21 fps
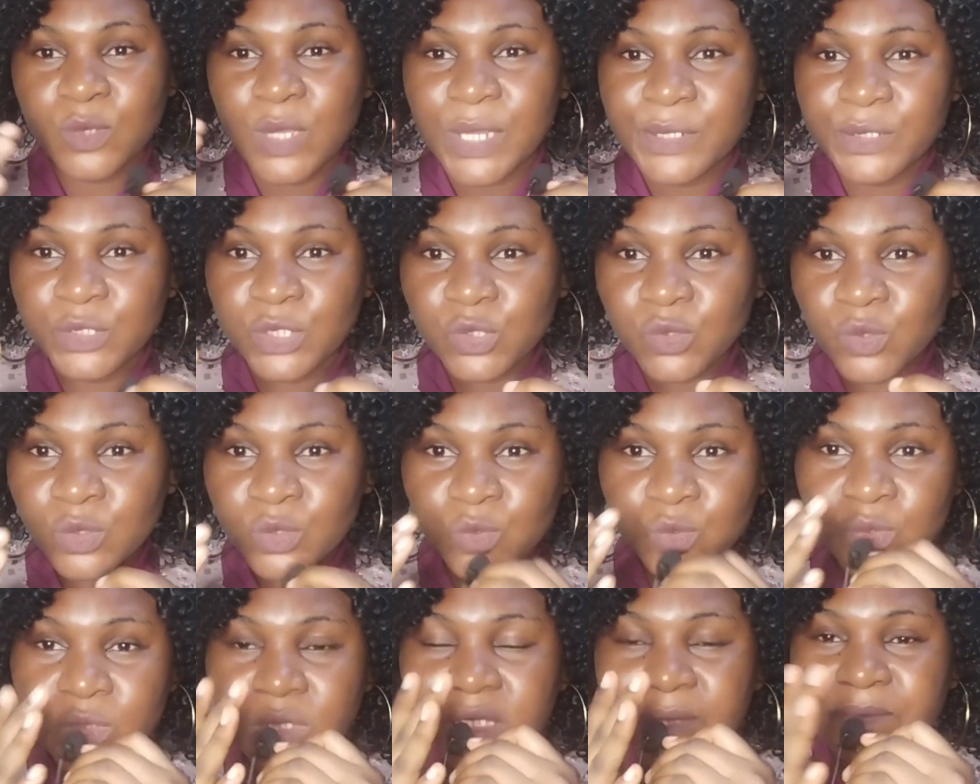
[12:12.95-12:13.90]
So I don't just want
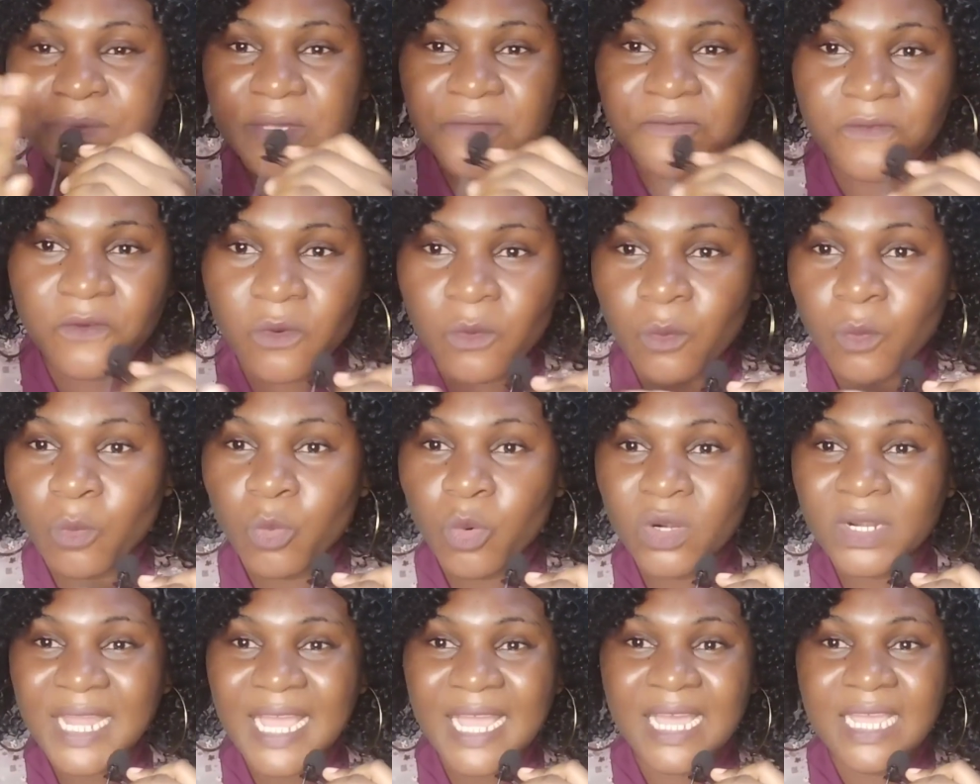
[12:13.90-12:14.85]
to speak from
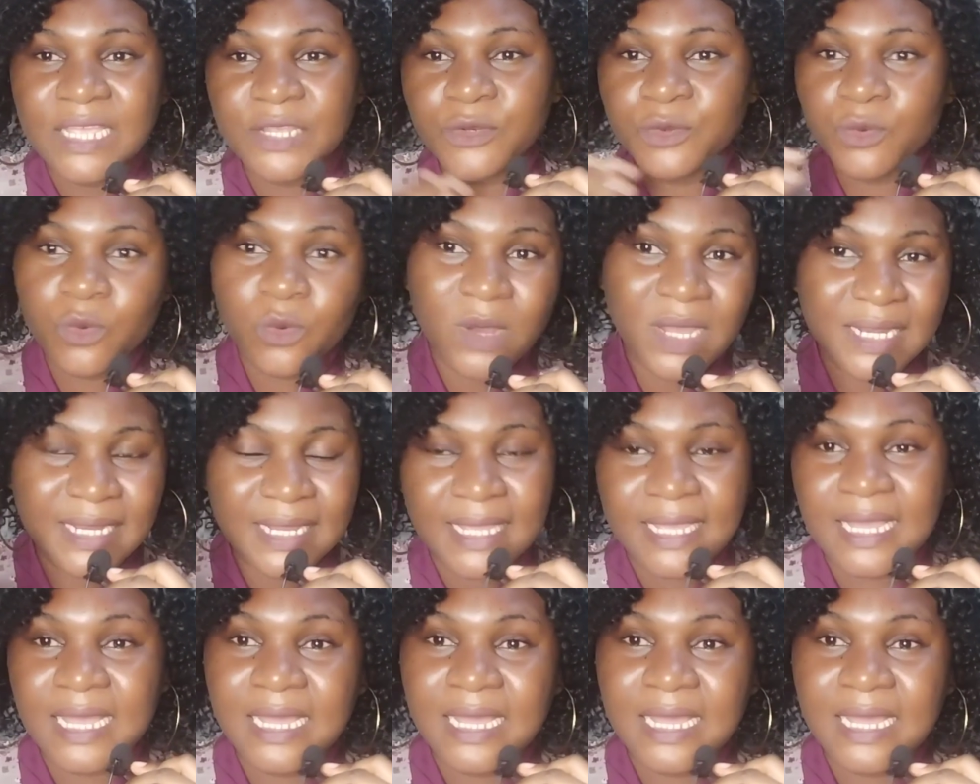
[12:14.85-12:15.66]
what I know and